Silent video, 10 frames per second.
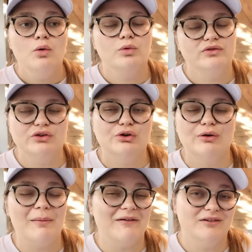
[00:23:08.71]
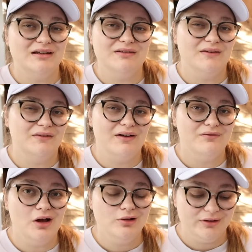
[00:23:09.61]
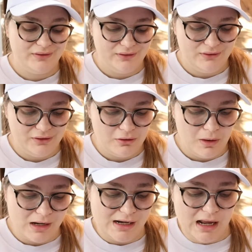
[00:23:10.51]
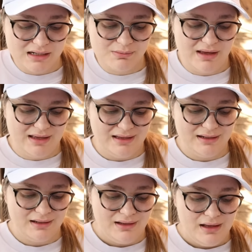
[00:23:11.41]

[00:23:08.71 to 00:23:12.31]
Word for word: will do about 50 $75, so not bad.